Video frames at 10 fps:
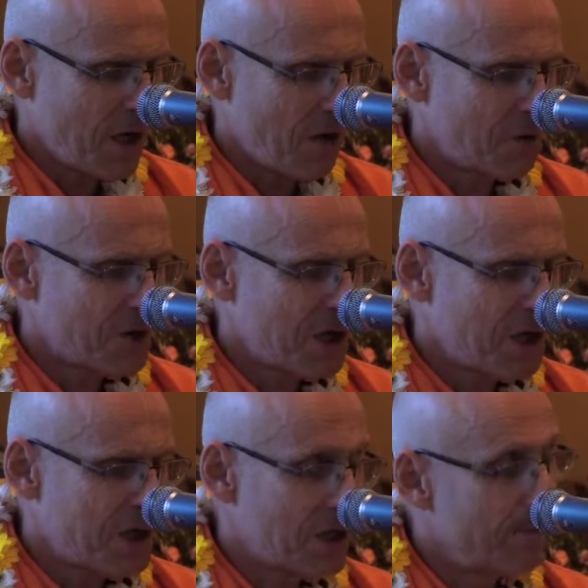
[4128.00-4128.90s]
our
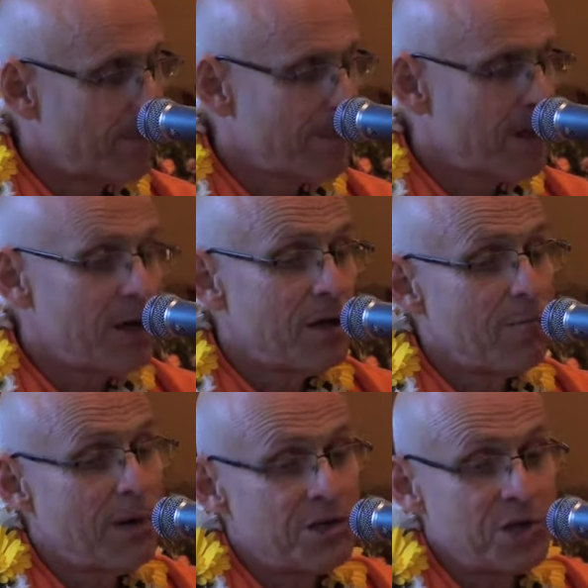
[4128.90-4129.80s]
chanting
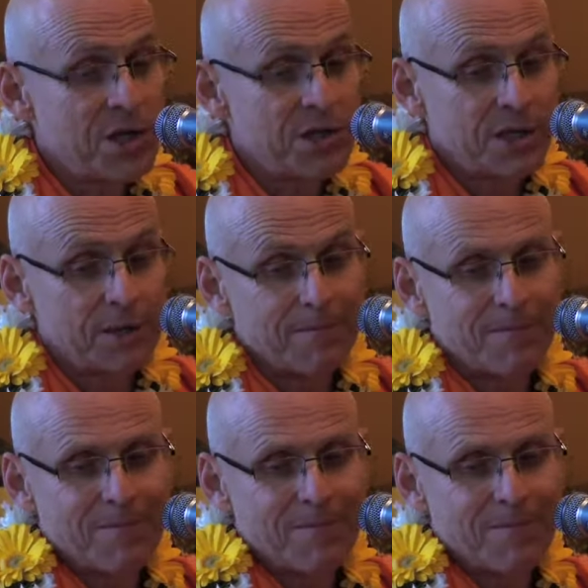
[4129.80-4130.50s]
by chanting.